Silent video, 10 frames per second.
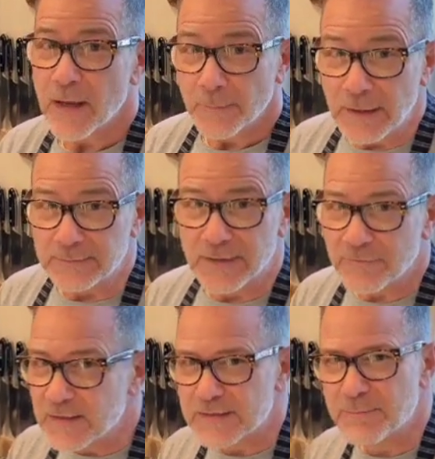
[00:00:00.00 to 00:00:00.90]
But
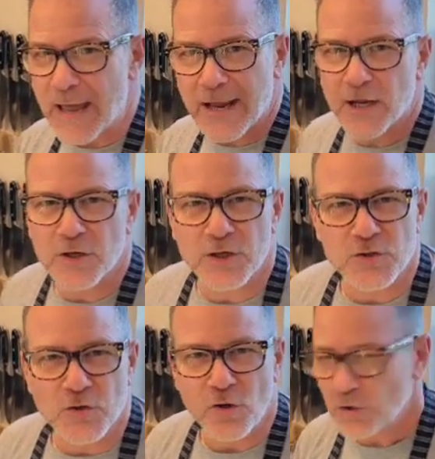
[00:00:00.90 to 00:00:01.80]
everything's back under
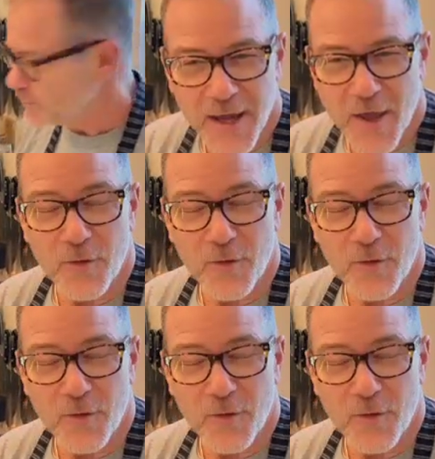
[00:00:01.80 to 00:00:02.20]
control.